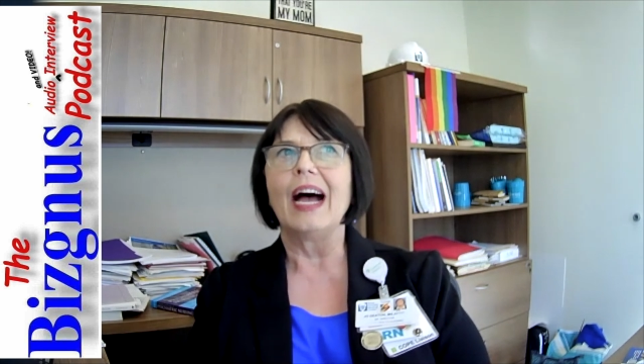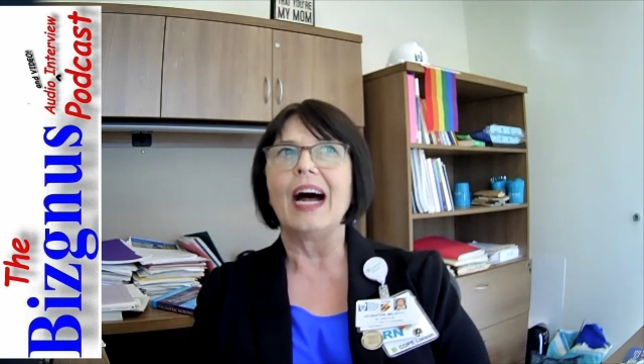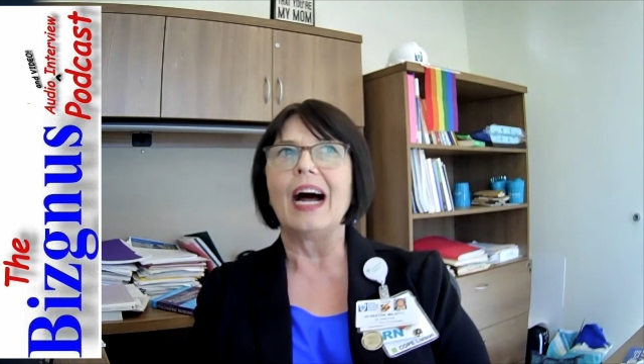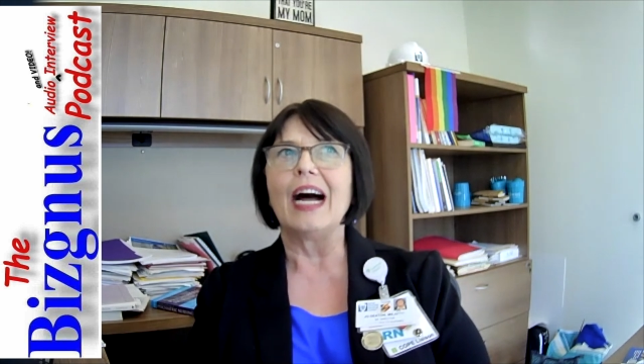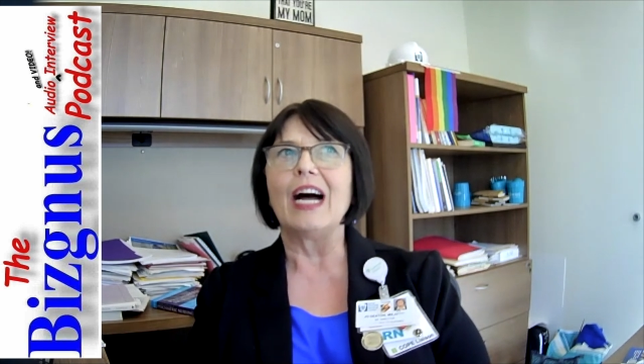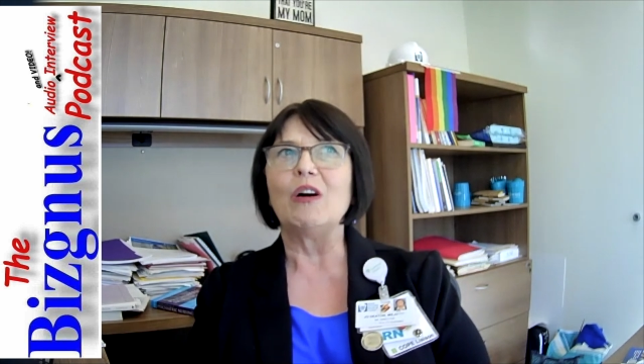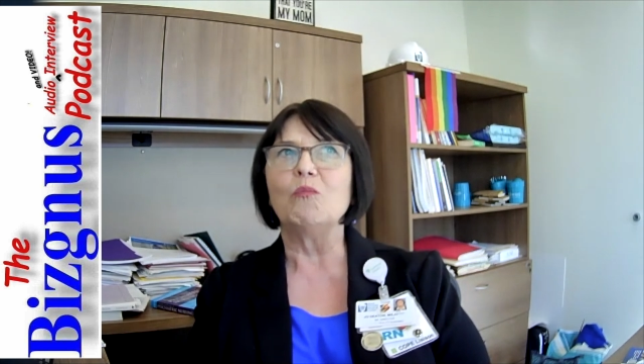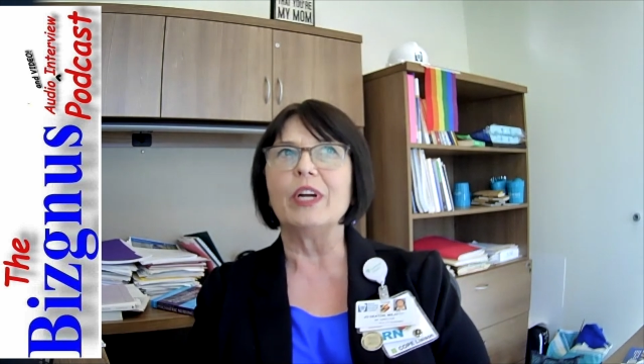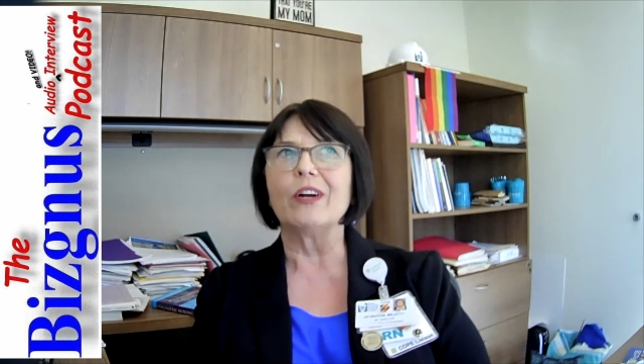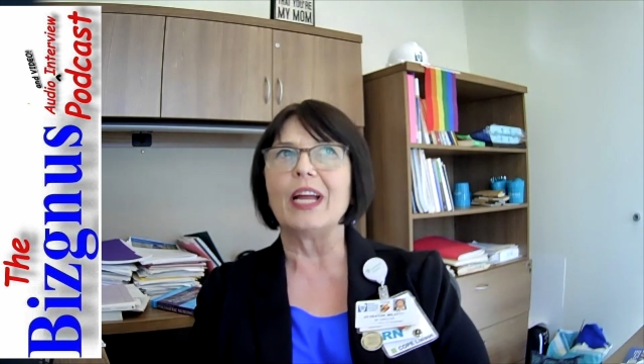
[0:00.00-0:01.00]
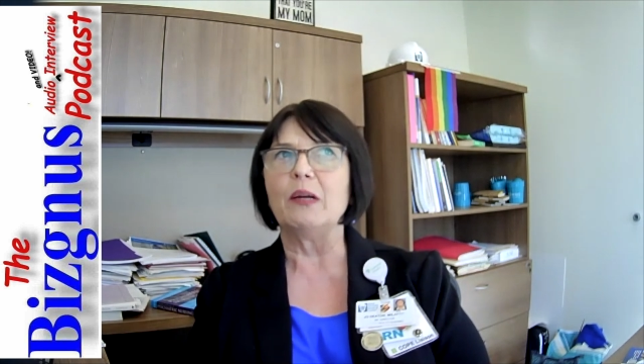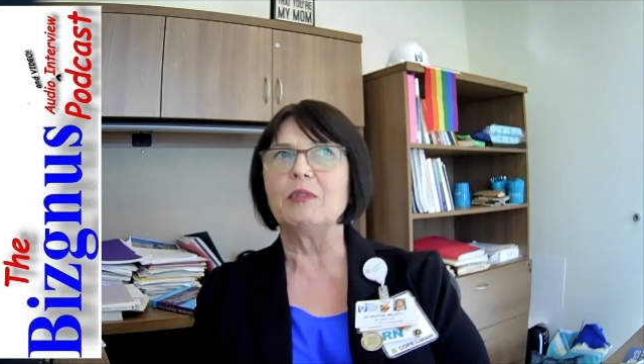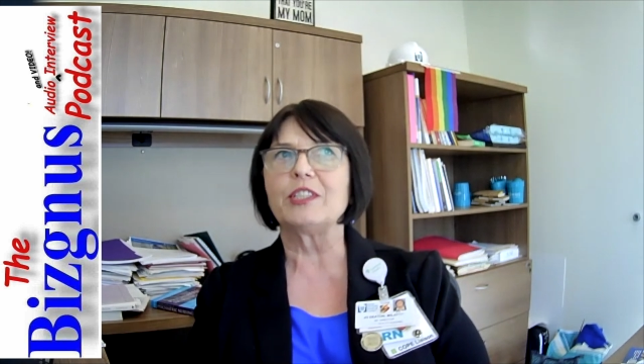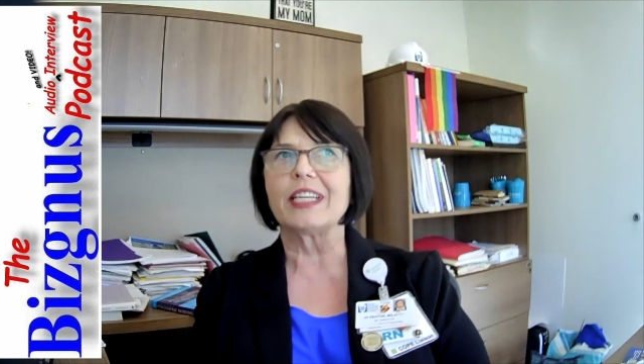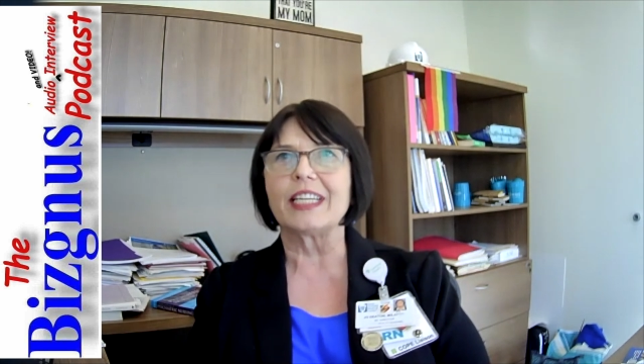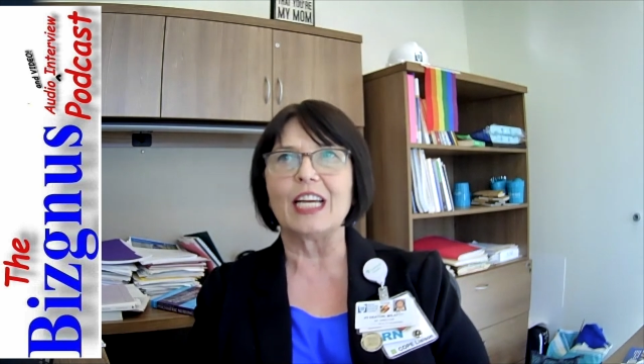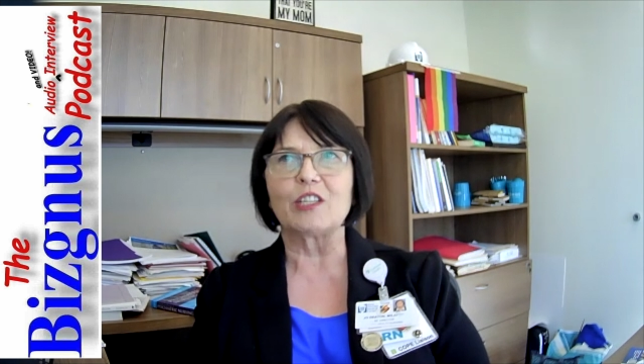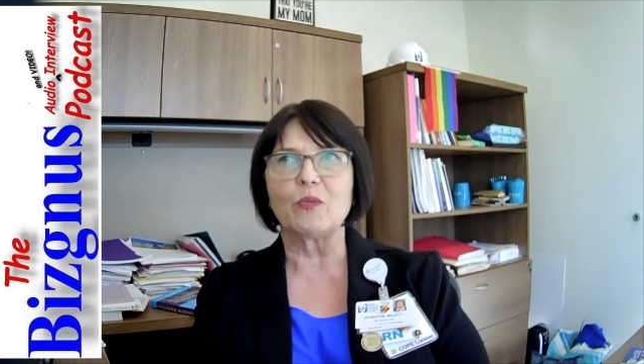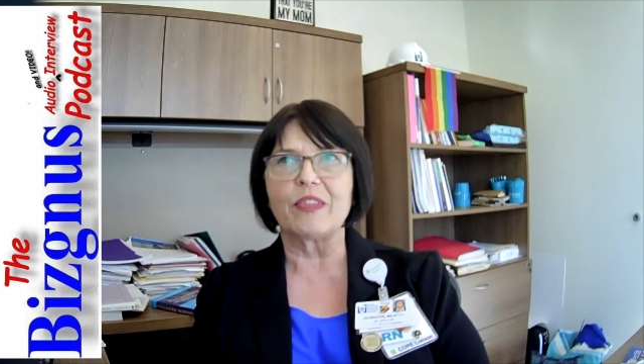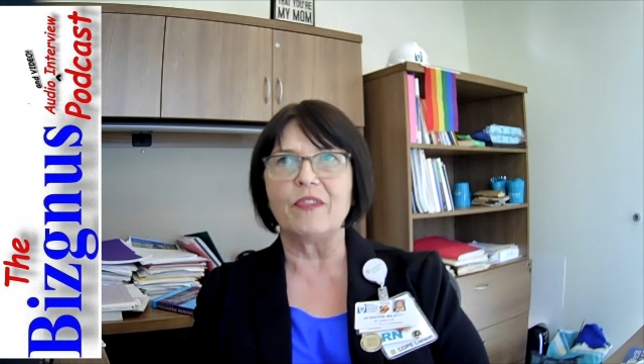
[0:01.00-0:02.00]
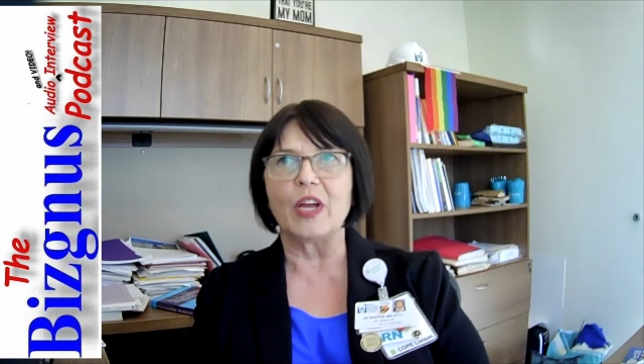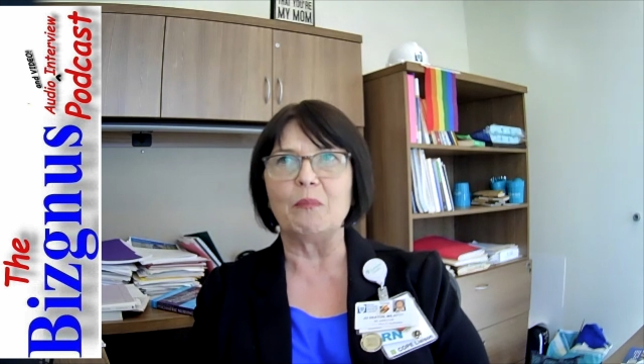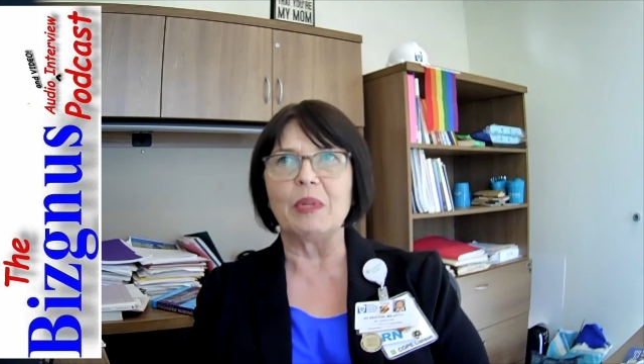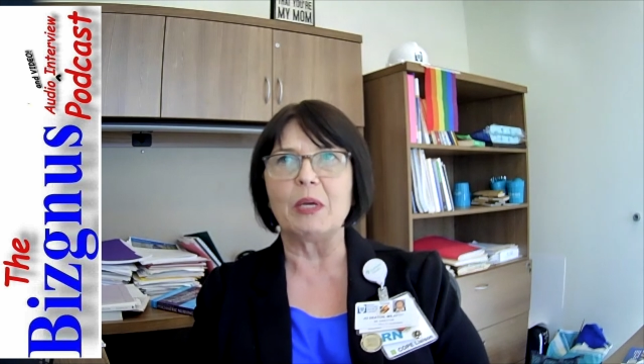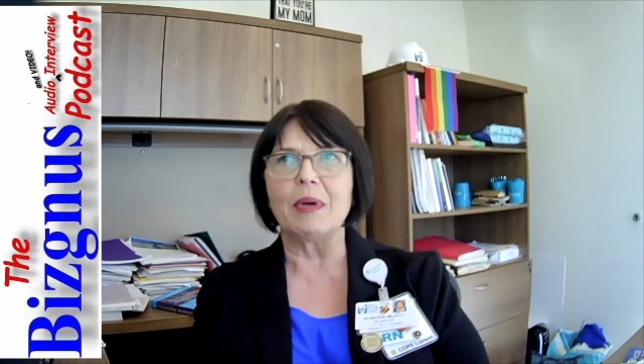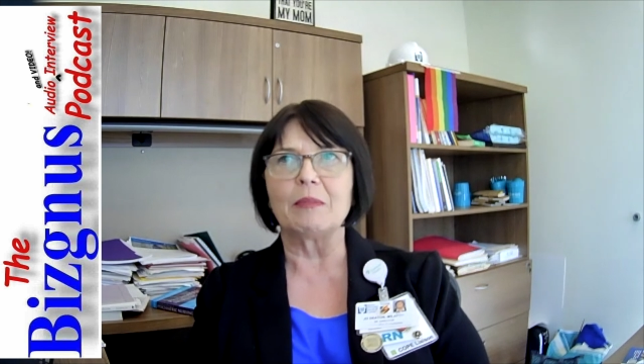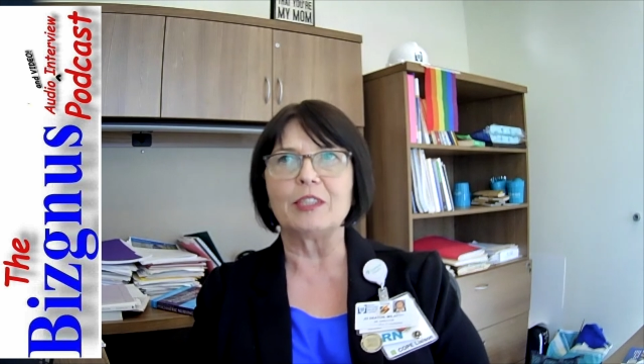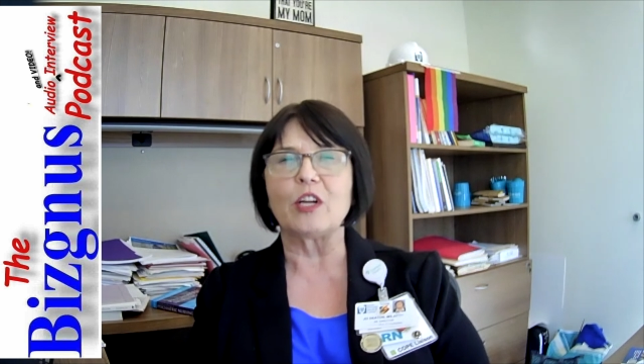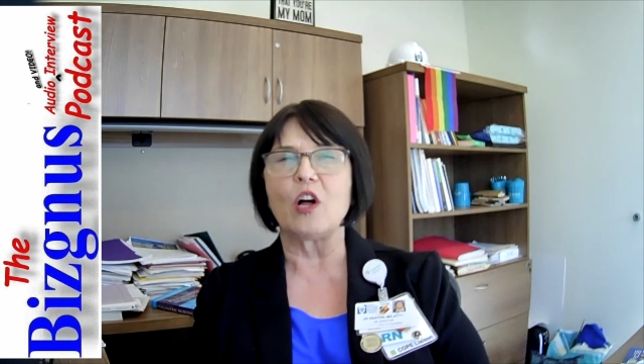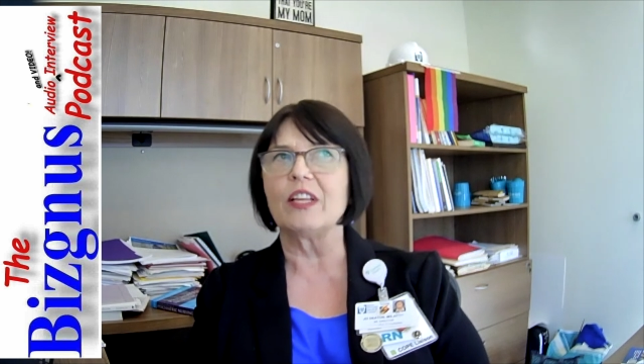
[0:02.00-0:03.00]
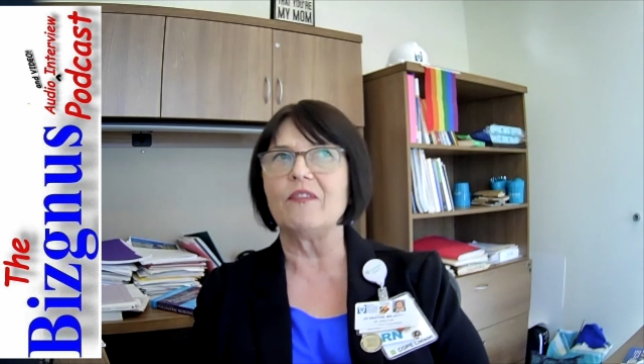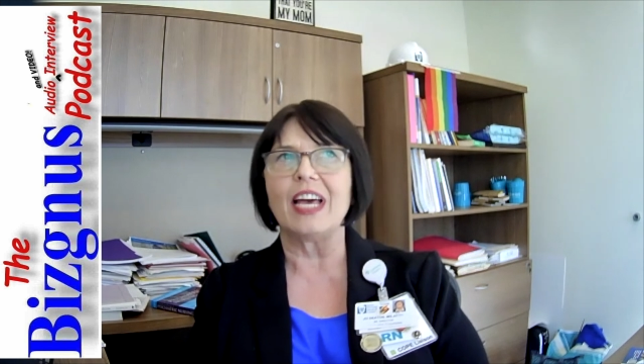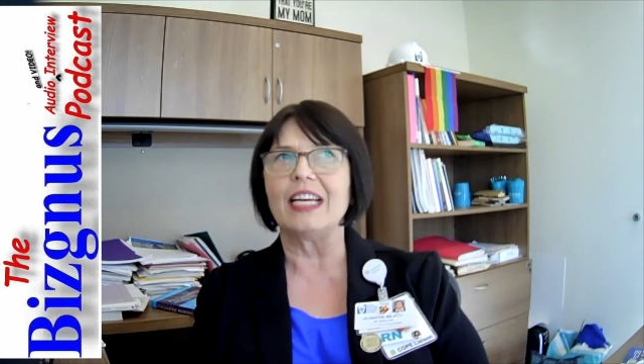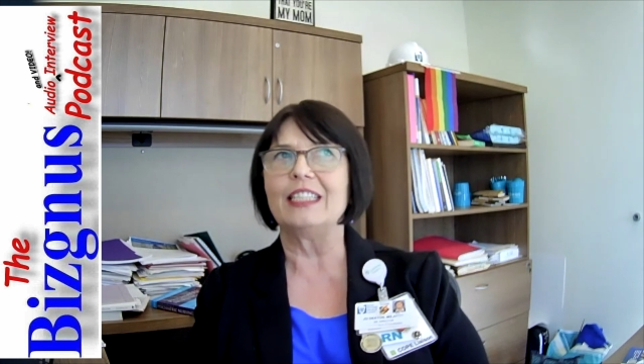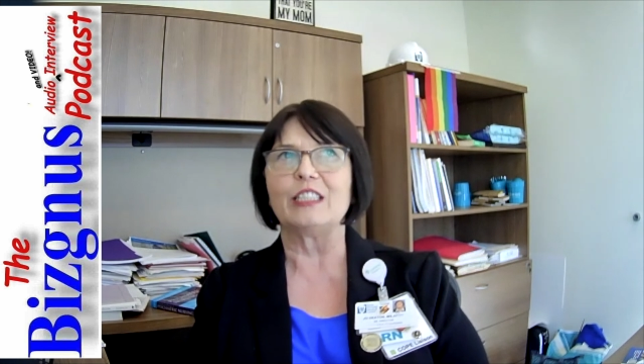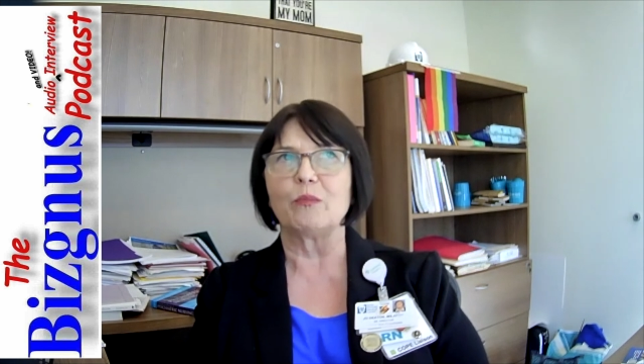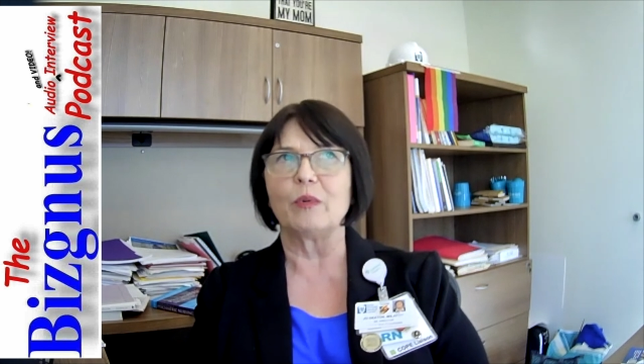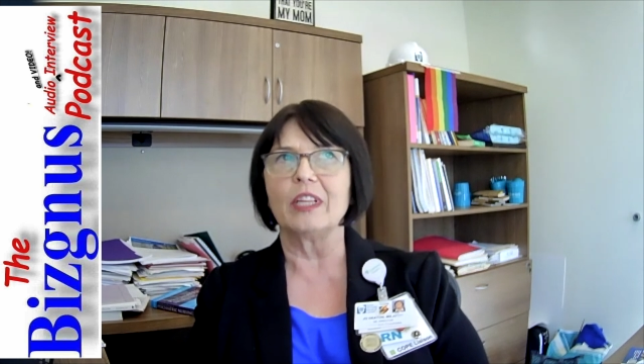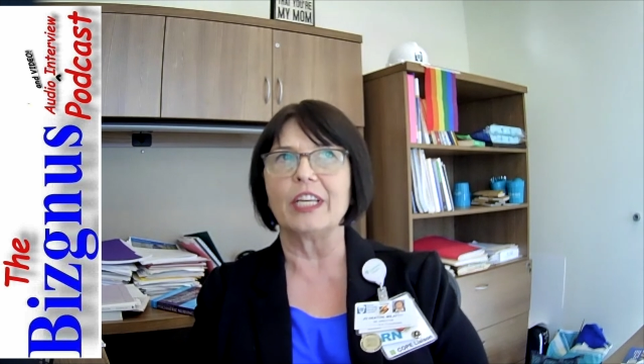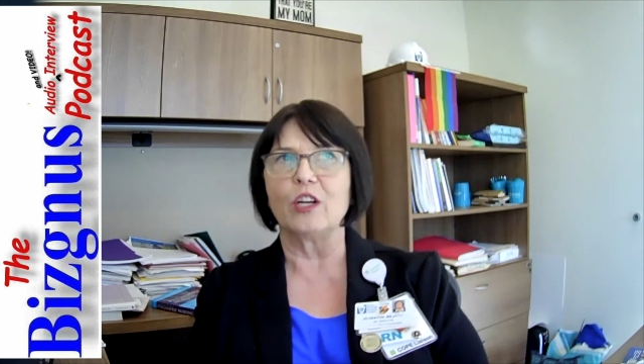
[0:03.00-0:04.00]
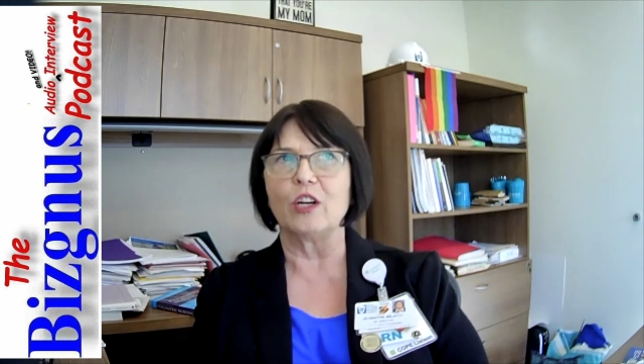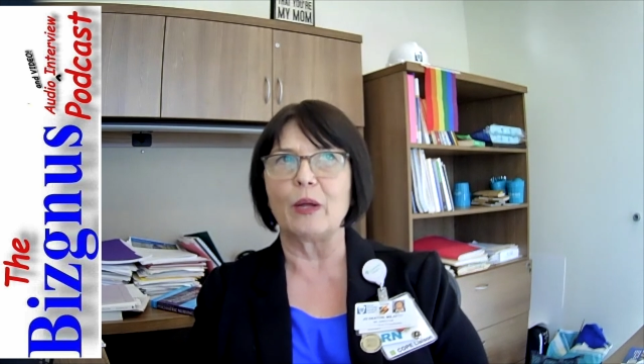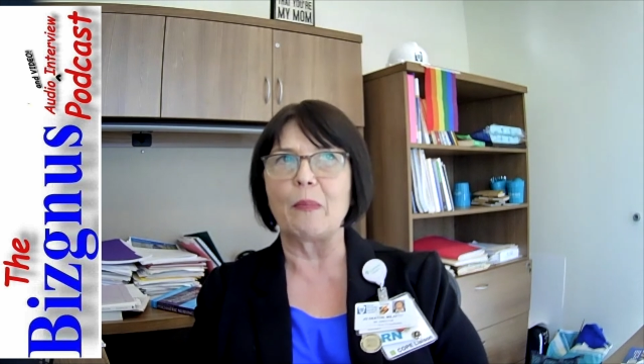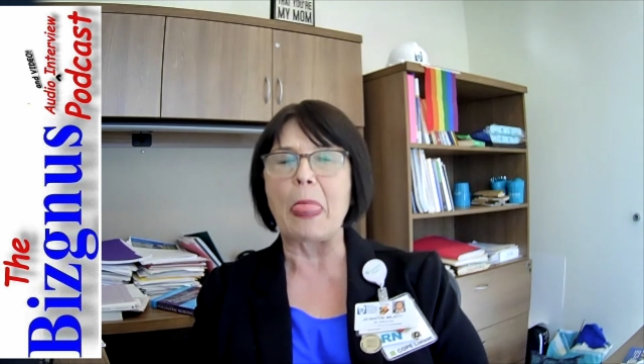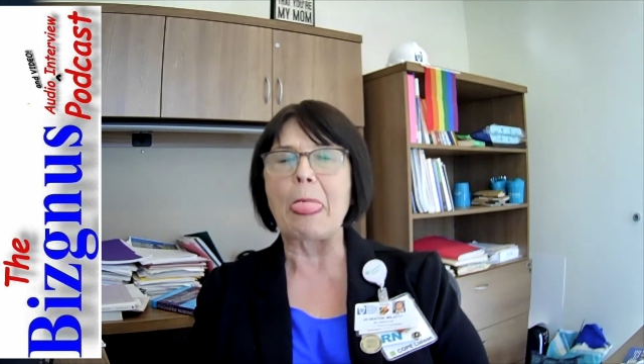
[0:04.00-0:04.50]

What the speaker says: We are able to connect with family members. All of that is really good.